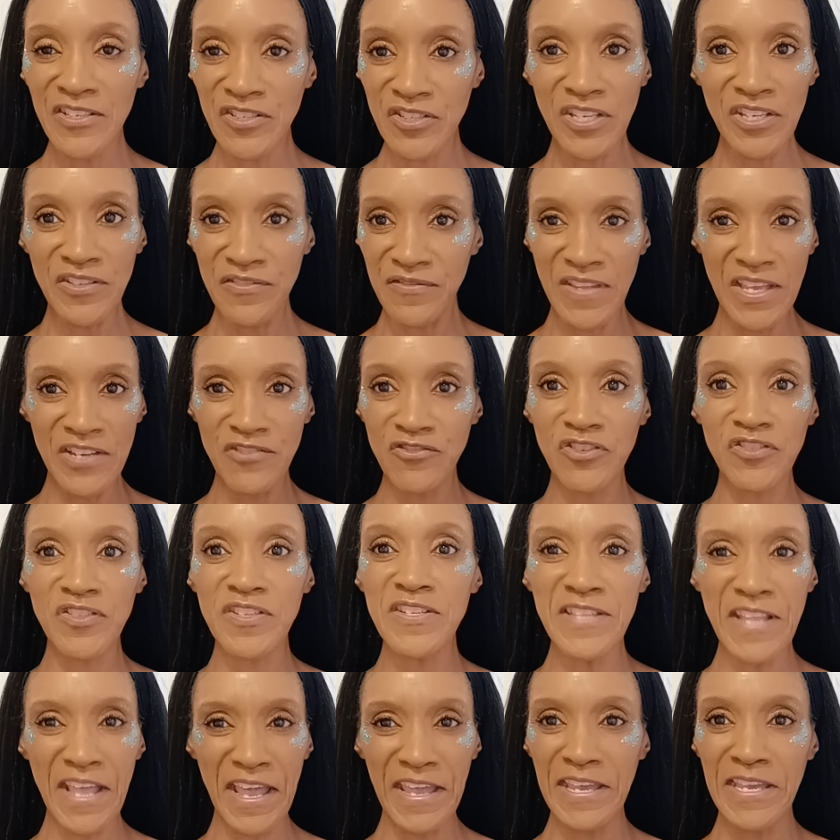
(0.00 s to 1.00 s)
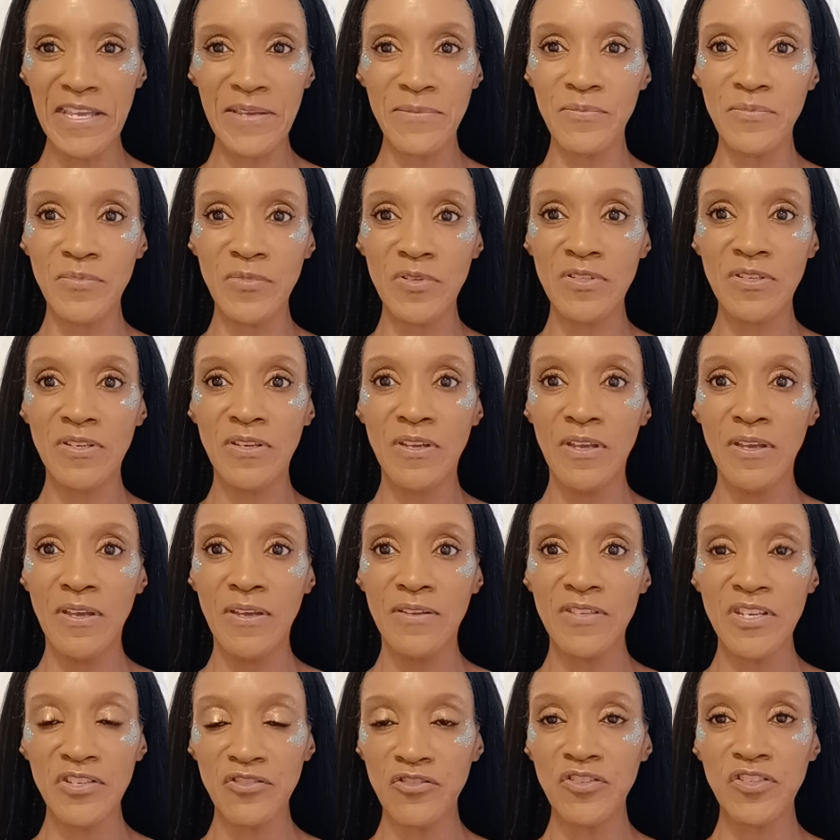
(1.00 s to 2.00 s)
They're just names.
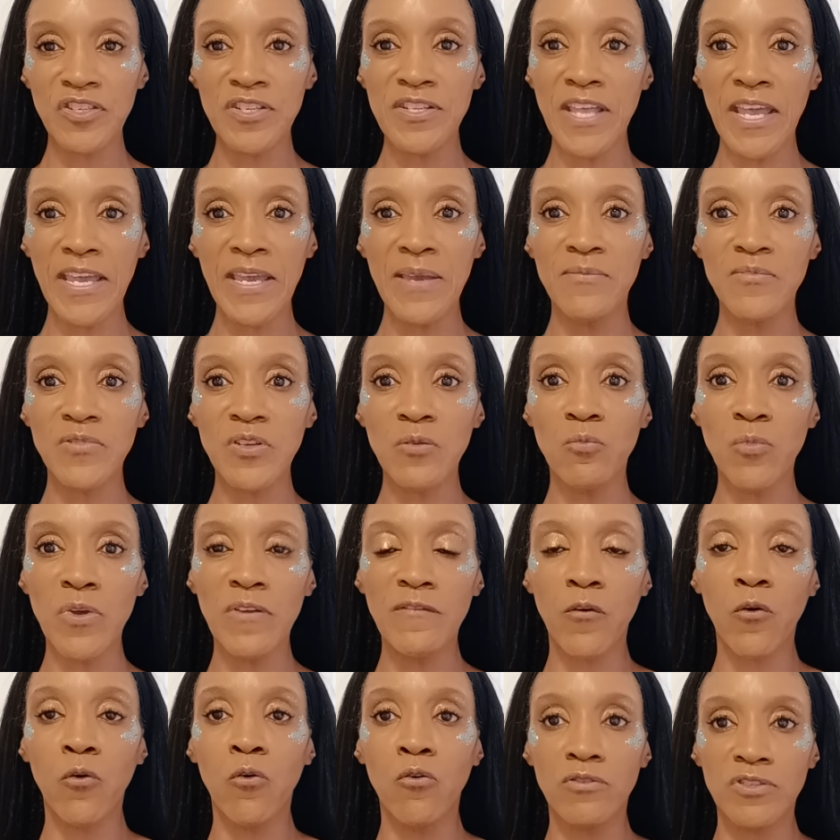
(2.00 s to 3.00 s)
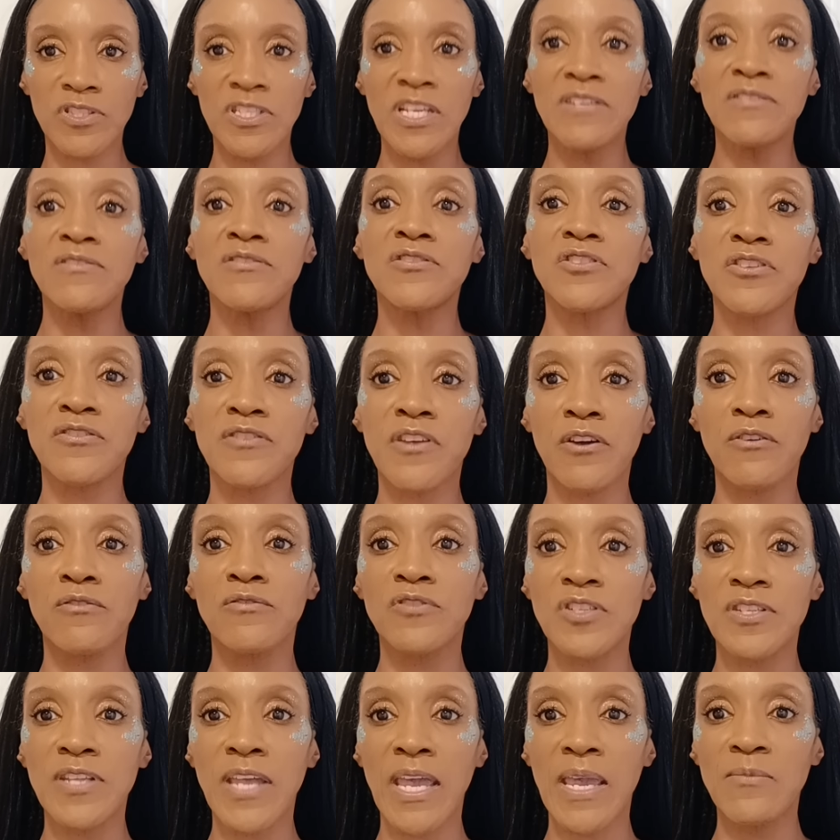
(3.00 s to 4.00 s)
They're just names. And we've hooked into
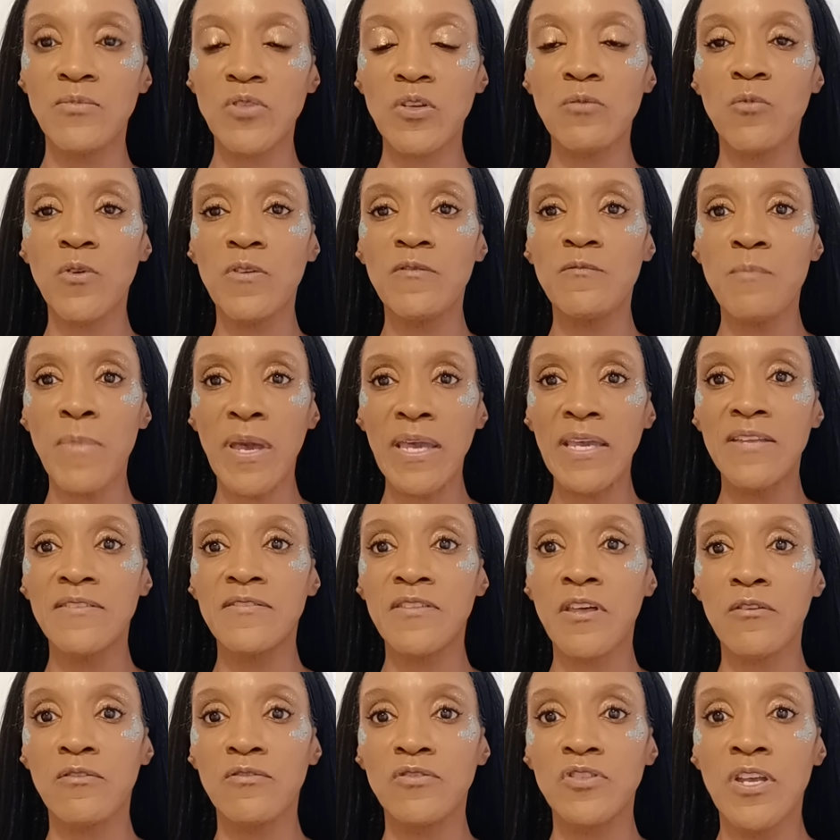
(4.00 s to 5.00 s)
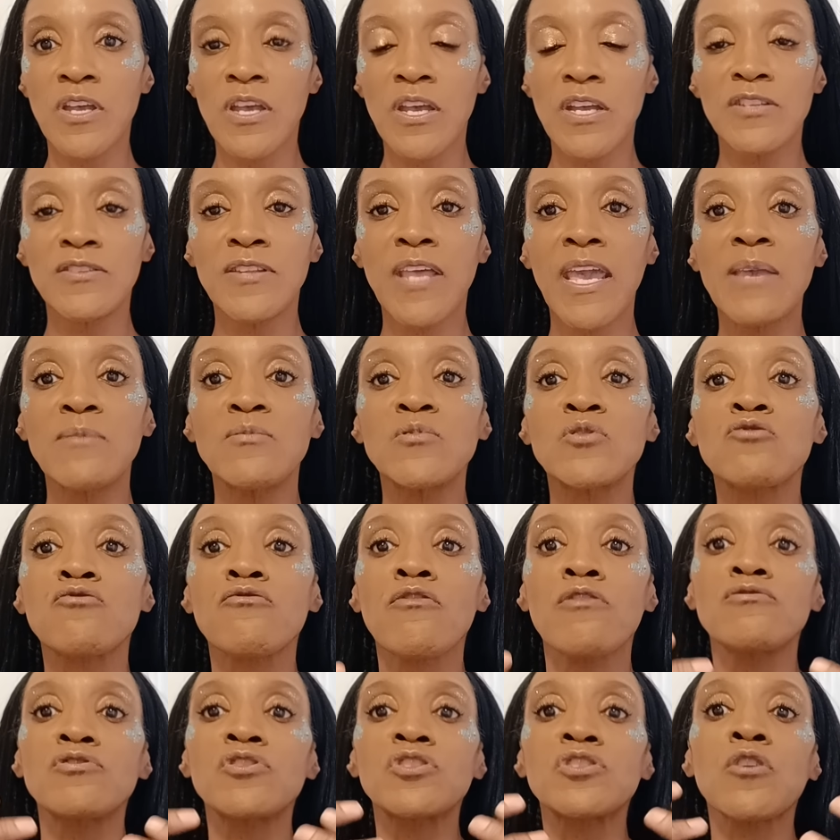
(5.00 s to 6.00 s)
those names. And we've made those names
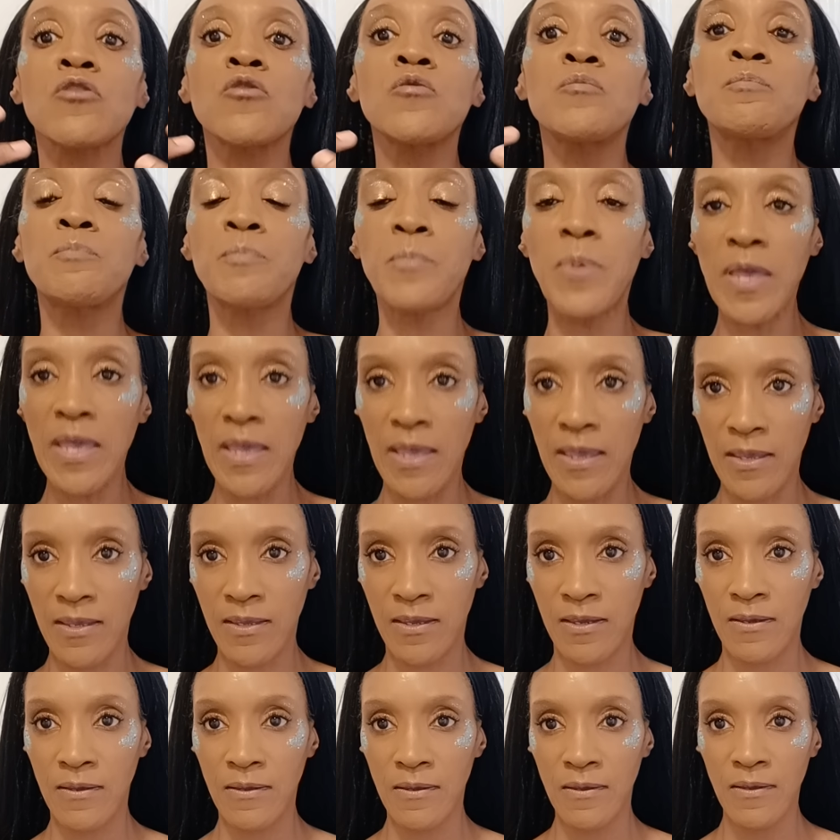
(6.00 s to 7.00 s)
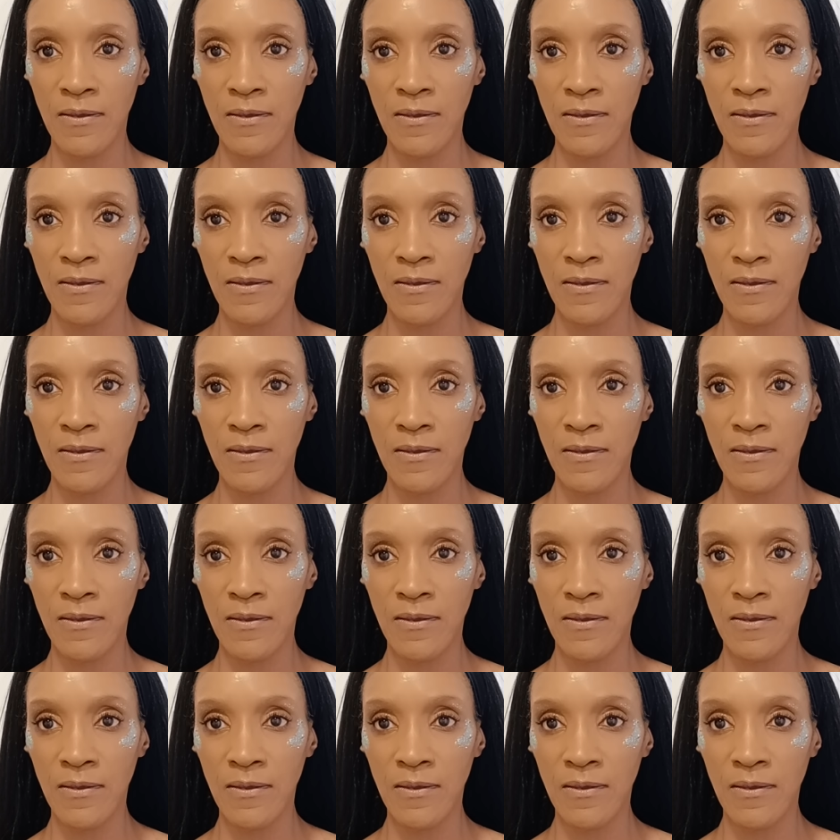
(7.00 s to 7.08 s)
grow so big.